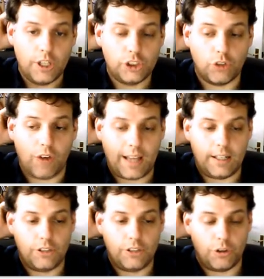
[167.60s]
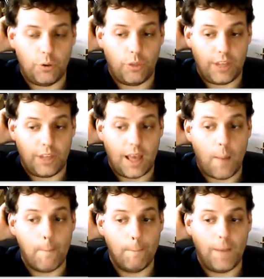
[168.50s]
directly to the
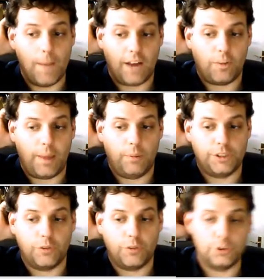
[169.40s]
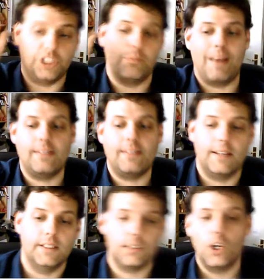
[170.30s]
microbit, which of course says
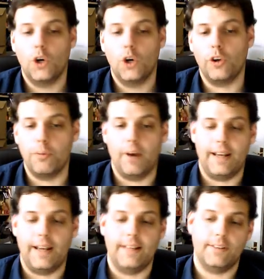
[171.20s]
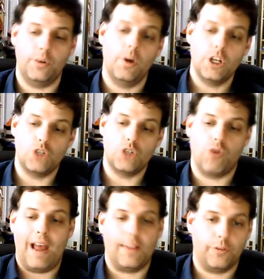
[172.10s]
maintenance, or you might need to
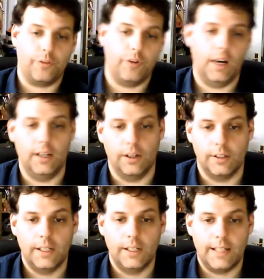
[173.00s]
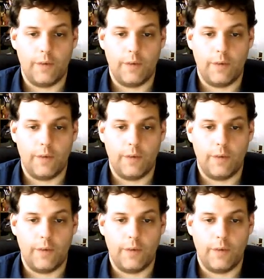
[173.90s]
drag the file on. Now,